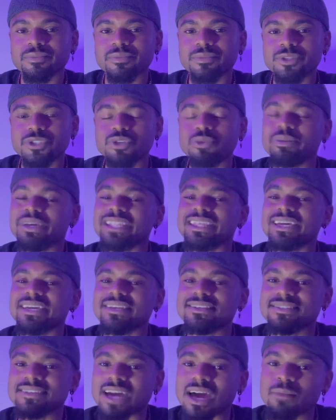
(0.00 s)
to be the
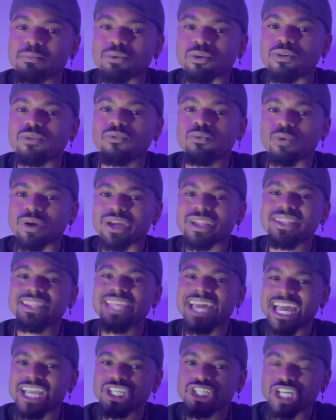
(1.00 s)
example of what
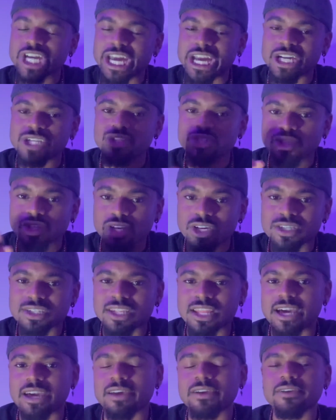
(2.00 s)
that change looks
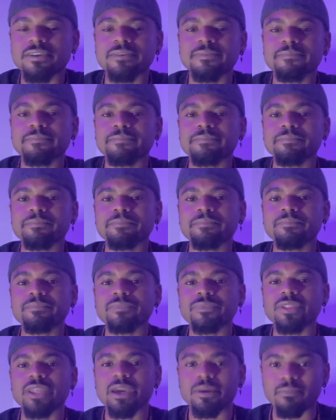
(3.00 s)
like
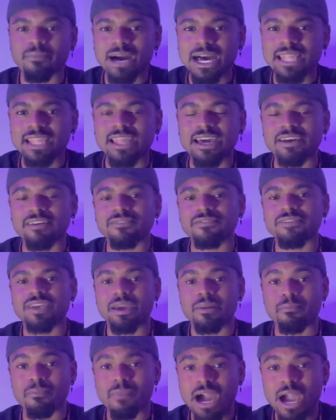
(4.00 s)
in my life,
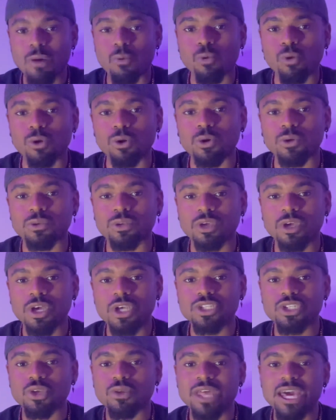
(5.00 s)
in my world,
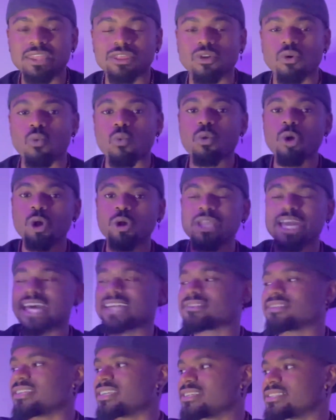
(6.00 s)
so that the world
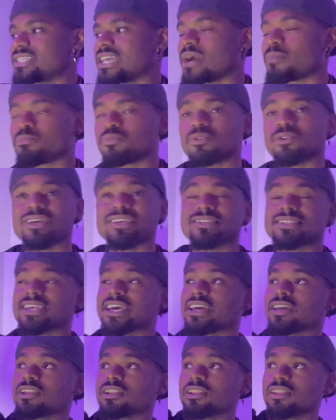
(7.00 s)
has an example and can
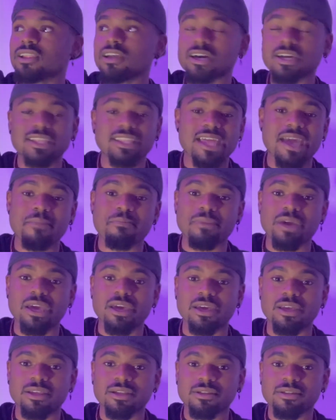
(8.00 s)
say, look at that man.
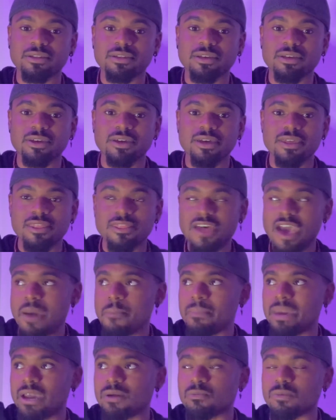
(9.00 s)
That
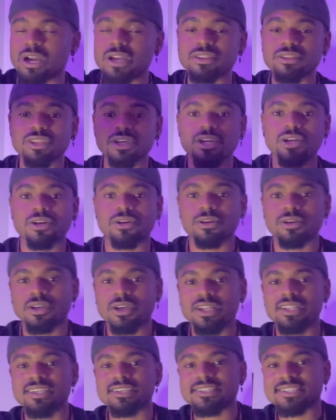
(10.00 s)
man right there
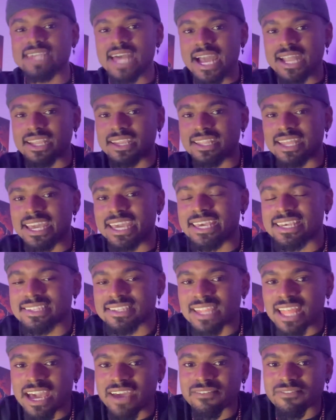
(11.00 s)
decided that his
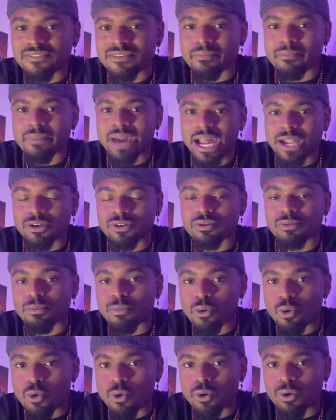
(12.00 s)
life mattered
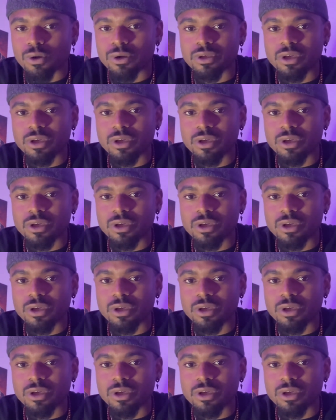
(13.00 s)
more.